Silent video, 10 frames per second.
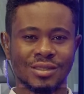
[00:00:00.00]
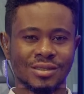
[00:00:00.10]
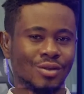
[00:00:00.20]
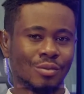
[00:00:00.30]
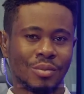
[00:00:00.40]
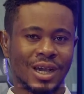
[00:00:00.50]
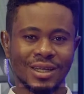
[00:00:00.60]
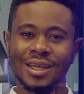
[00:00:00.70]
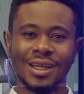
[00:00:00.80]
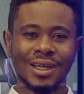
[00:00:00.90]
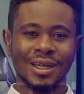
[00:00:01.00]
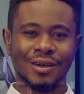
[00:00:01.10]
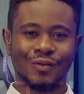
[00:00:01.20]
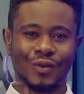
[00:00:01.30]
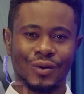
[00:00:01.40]
Not bad
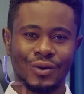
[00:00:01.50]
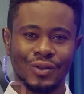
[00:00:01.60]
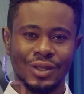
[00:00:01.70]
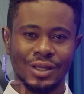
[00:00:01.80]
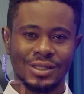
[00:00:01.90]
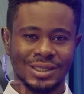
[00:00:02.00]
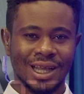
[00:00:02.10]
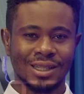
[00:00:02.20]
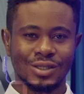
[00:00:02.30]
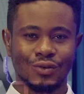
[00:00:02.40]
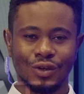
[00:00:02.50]
for the start of the